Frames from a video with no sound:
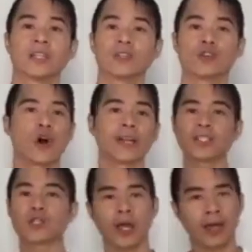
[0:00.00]
John
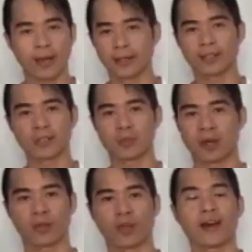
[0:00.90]
and Jane
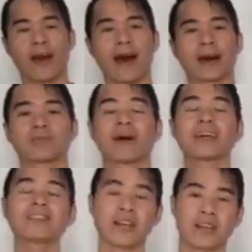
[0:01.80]
Smith as my
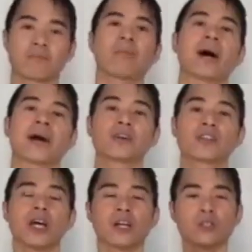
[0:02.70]
tenant buyers
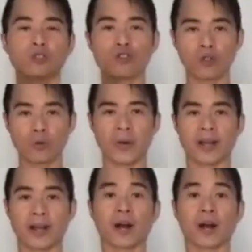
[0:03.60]
during a